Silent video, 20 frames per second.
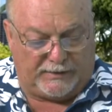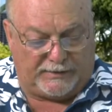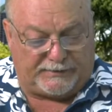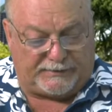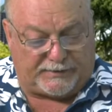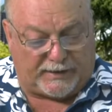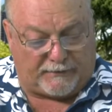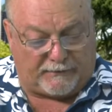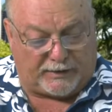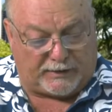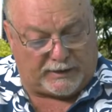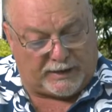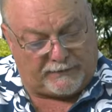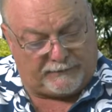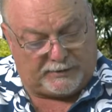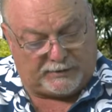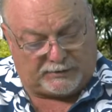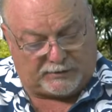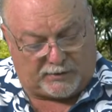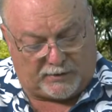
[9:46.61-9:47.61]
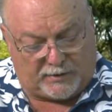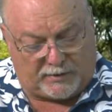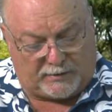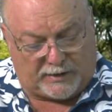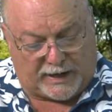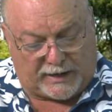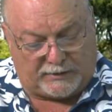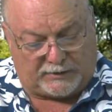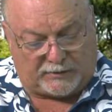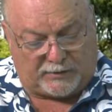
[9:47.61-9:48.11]
7-Eleven
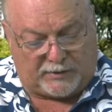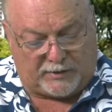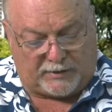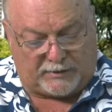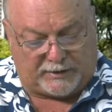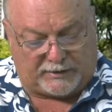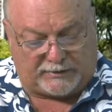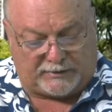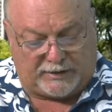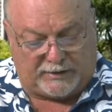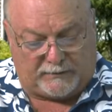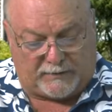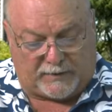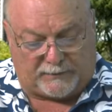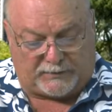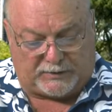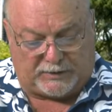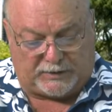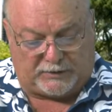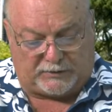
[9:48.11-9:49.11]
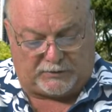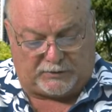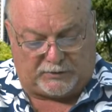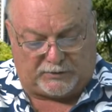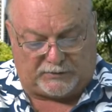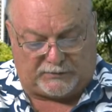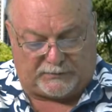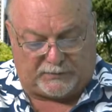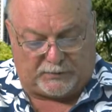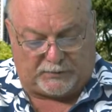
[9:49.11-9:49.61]
and Toyota team up to
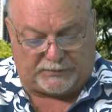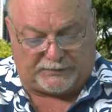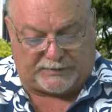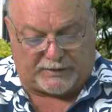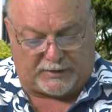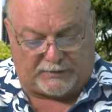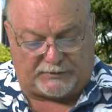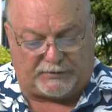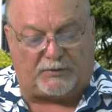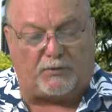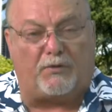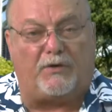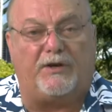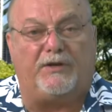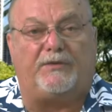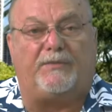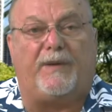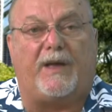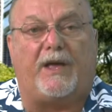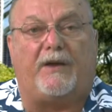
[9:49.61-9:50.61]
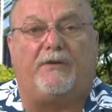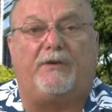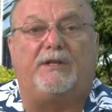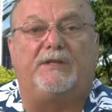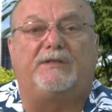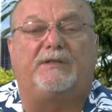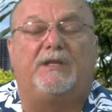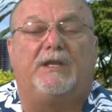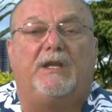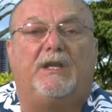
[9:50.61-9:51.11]
introduce fuel cell storage
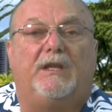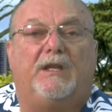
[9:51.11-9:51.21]
batteries.